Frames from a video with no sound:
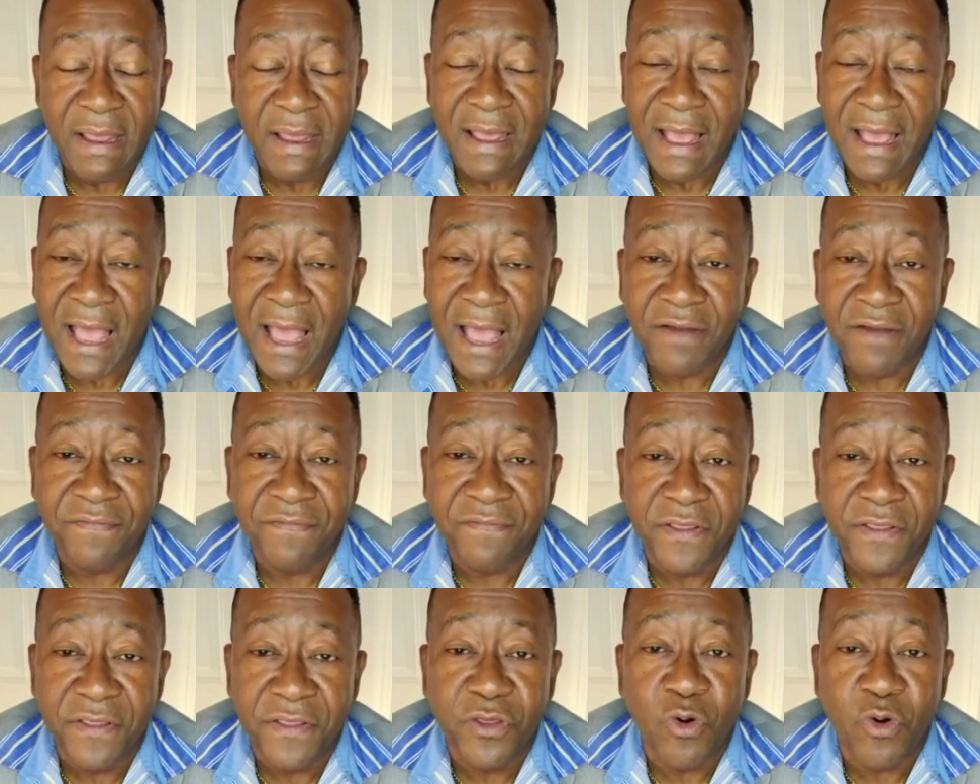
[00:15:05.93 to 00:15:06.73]
and for
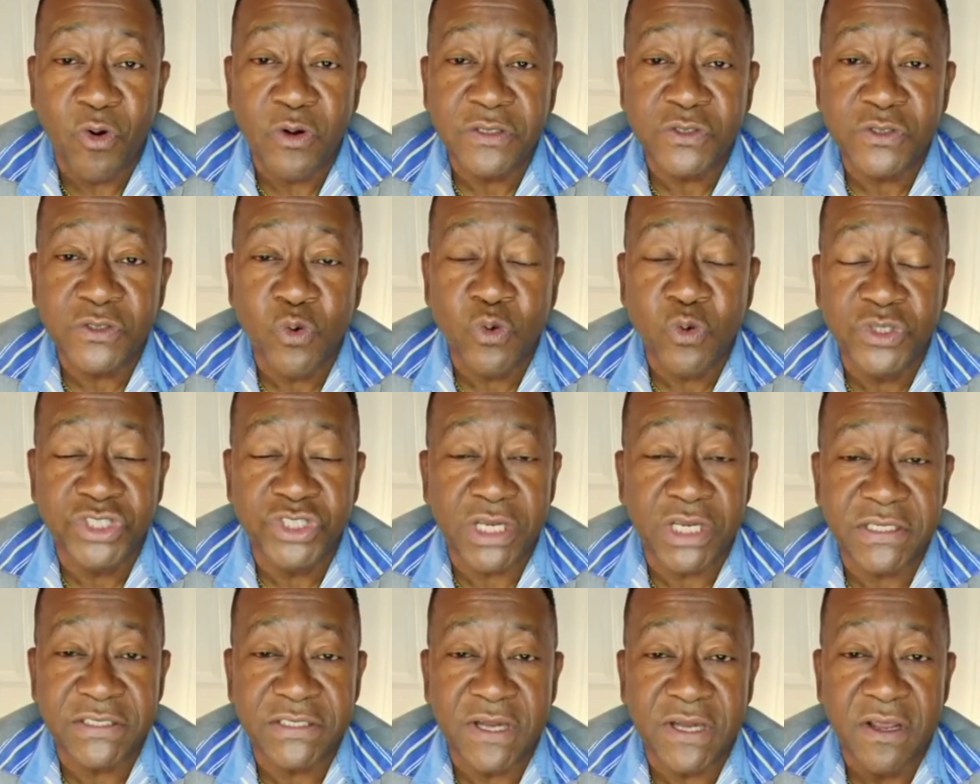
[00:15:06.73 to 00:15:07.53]
those who
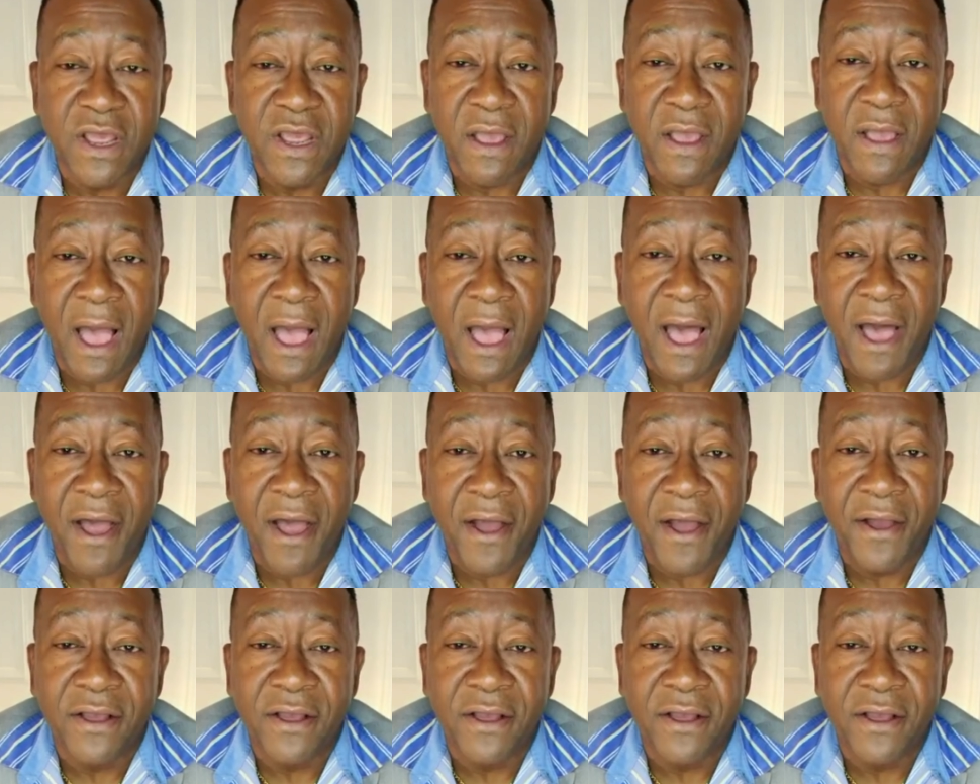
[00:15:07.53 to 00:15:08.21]
just are,